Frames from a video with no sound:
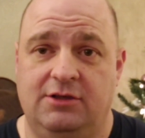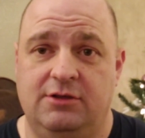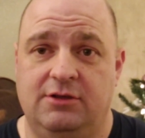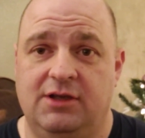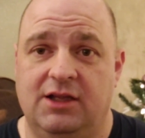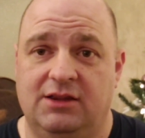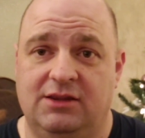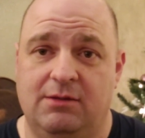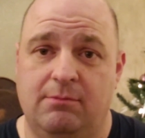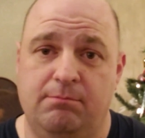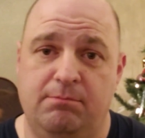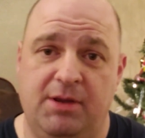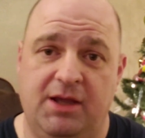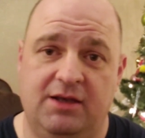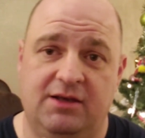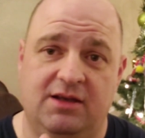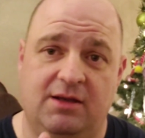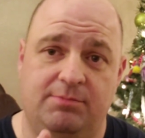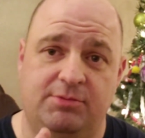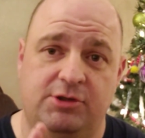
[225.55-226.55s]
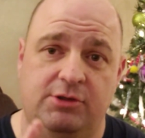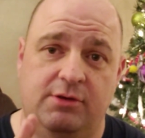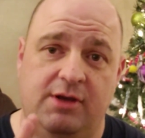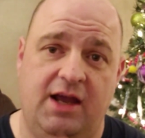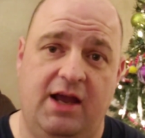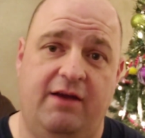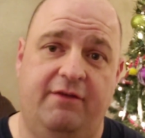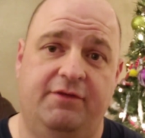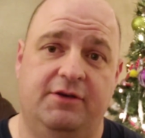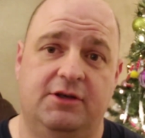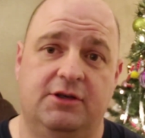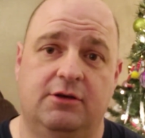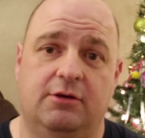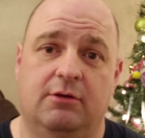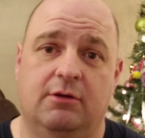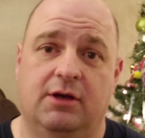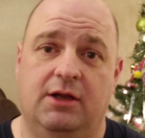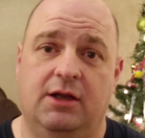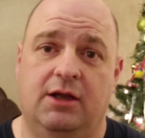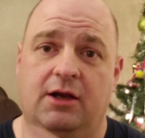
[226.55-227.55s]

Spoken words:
to get them bent up to half a degree,